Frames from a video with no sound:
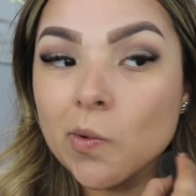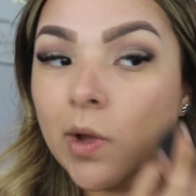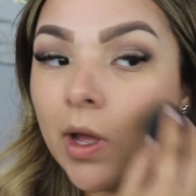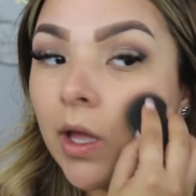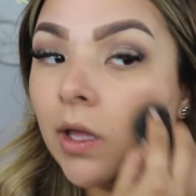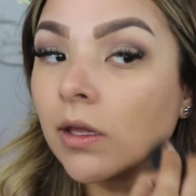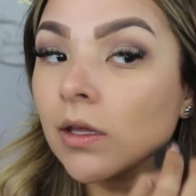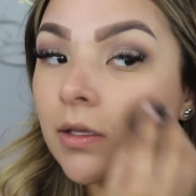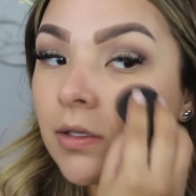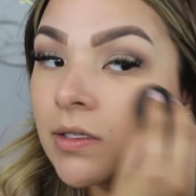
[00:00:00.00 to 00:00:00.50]

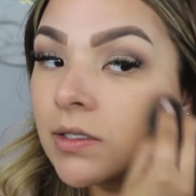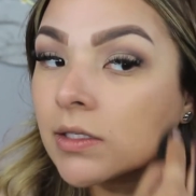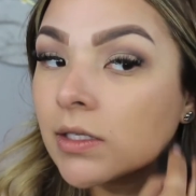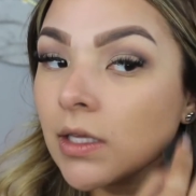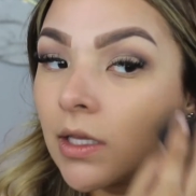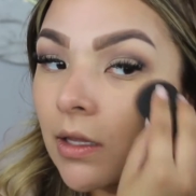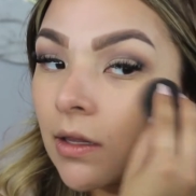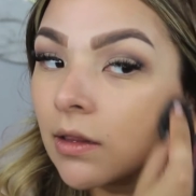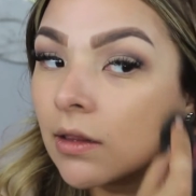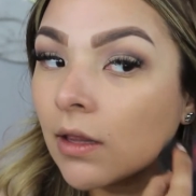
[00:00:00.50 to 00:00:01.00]
I can
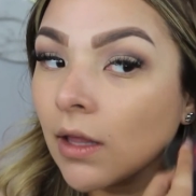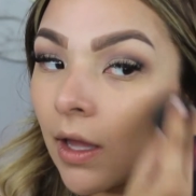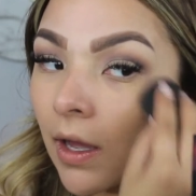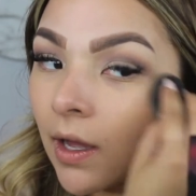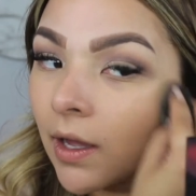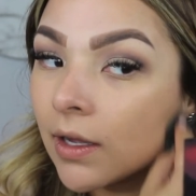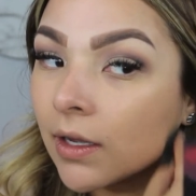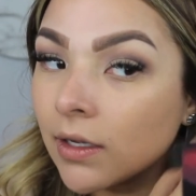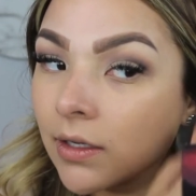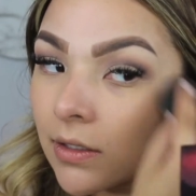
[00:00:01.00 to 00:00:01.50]
see
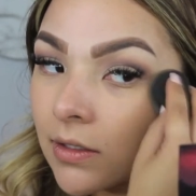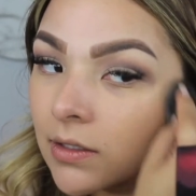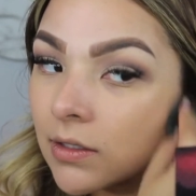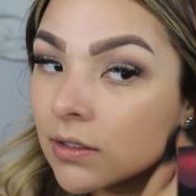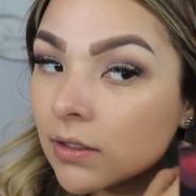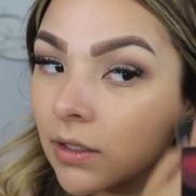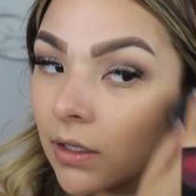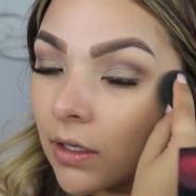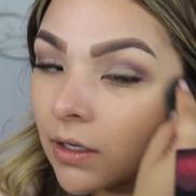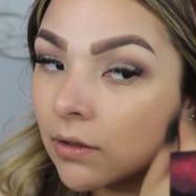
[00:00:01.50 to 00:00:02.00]
that,
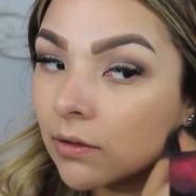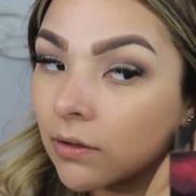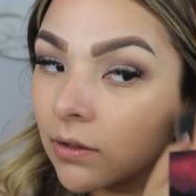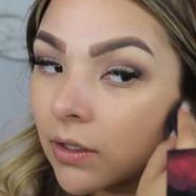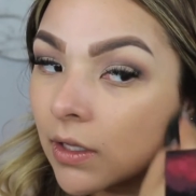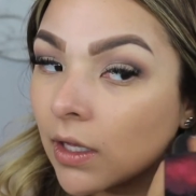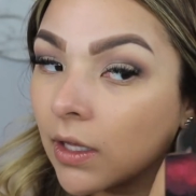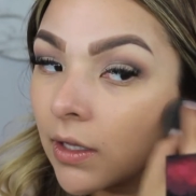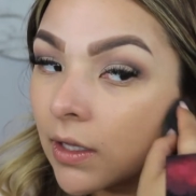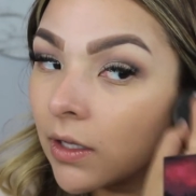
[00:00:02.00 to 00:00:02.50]
you know,
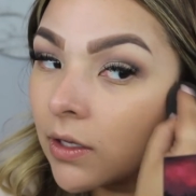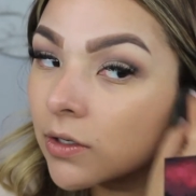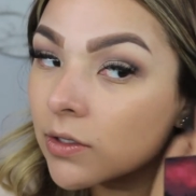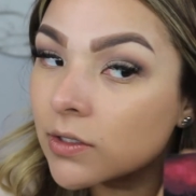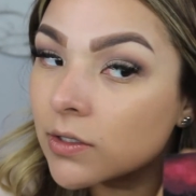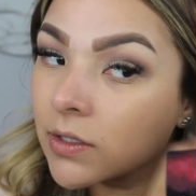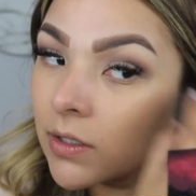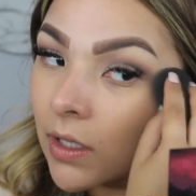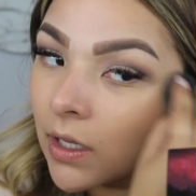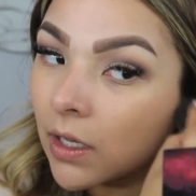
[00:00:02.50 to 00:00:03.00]
looking like your
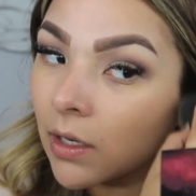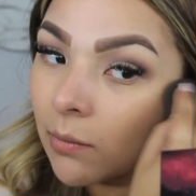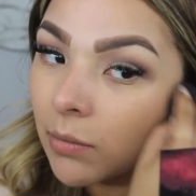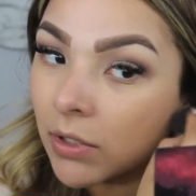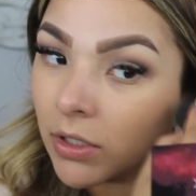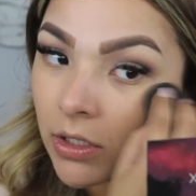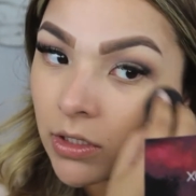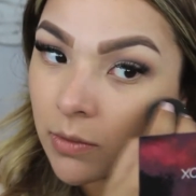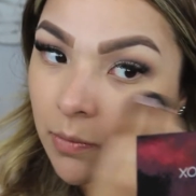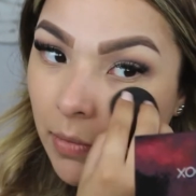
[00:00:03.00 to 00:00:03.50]
skin,
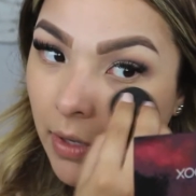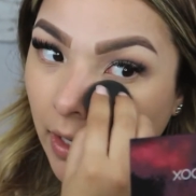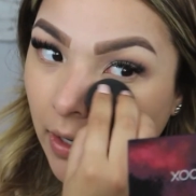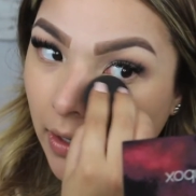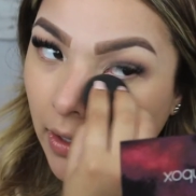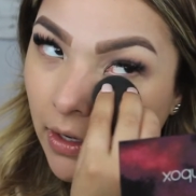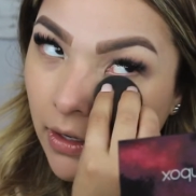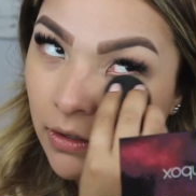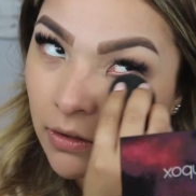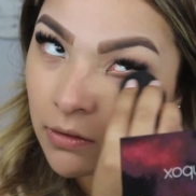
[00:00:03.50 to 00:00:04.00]
but just
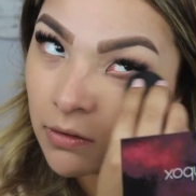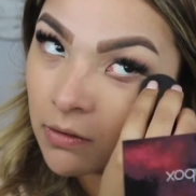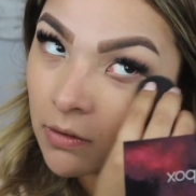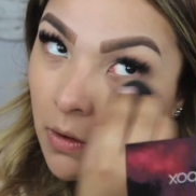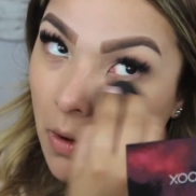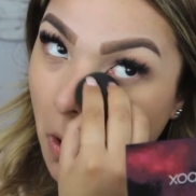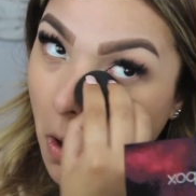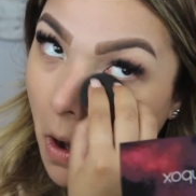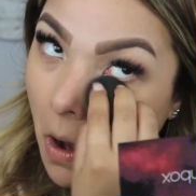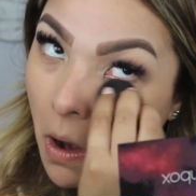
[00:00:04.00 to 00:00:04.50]
better,
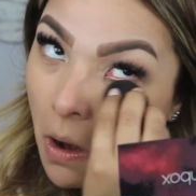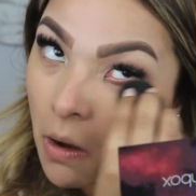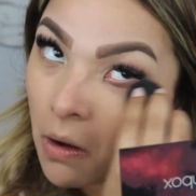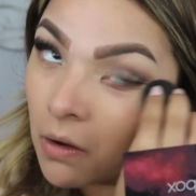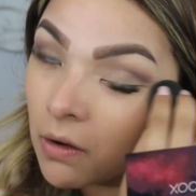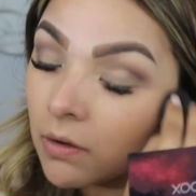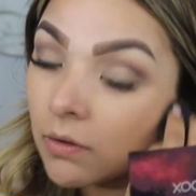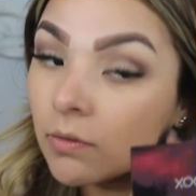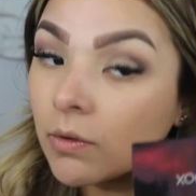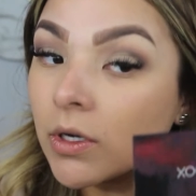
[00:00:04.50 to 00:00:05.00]

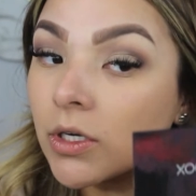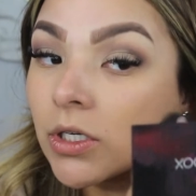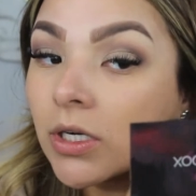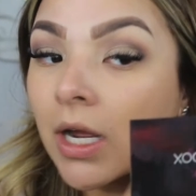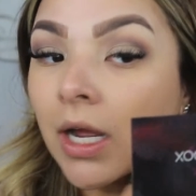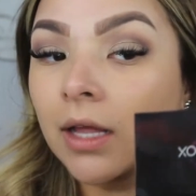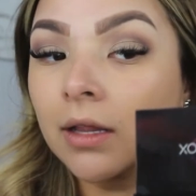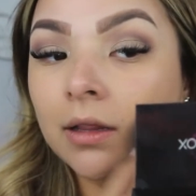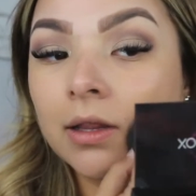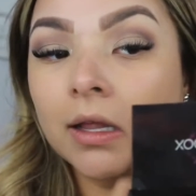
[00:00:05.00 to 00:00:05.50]
which
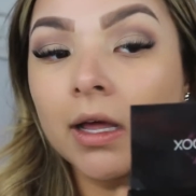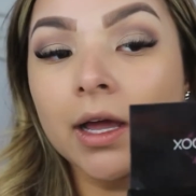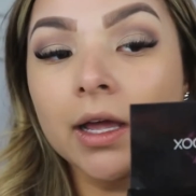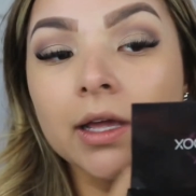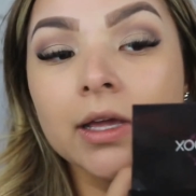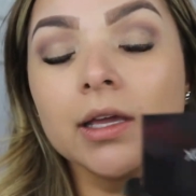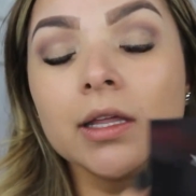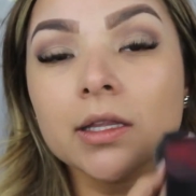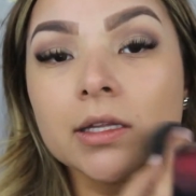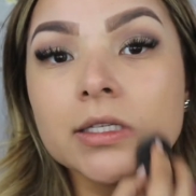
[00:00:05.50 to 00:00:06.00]
I
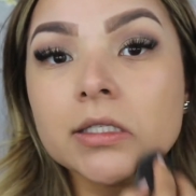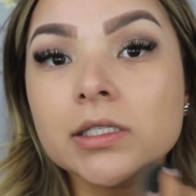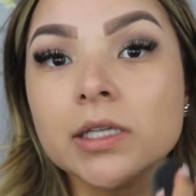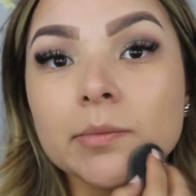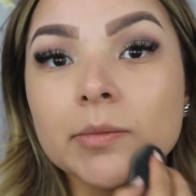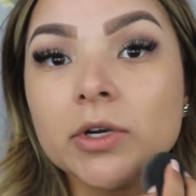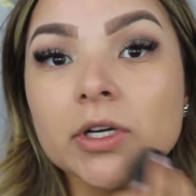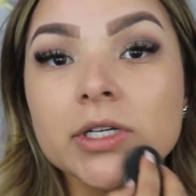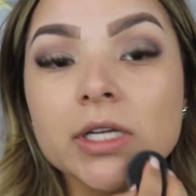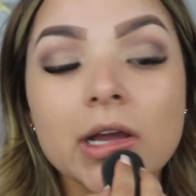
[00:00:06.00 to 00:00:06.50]
like in the
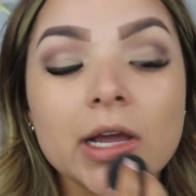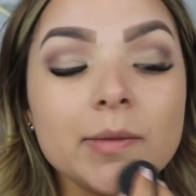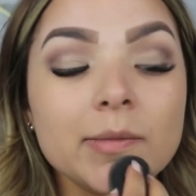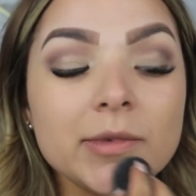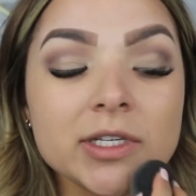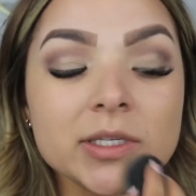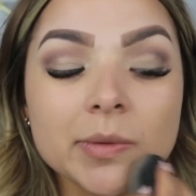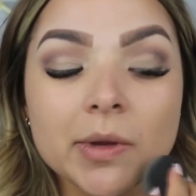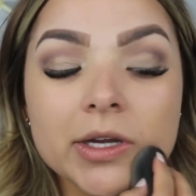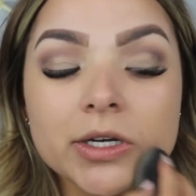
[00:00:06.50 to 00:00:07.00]
summertime
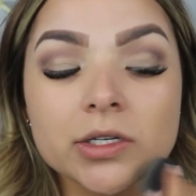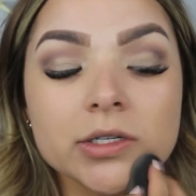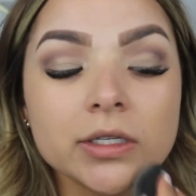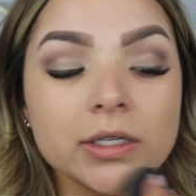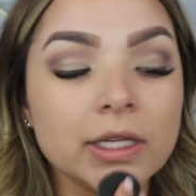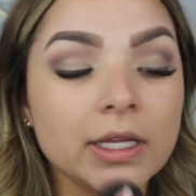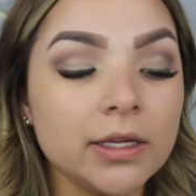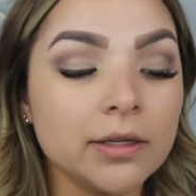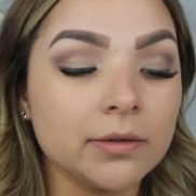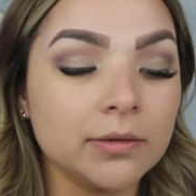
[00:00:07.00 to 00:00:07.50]

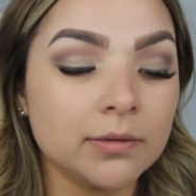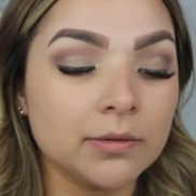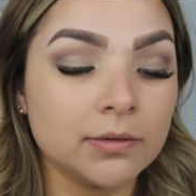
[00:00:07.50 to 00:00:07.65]
especially.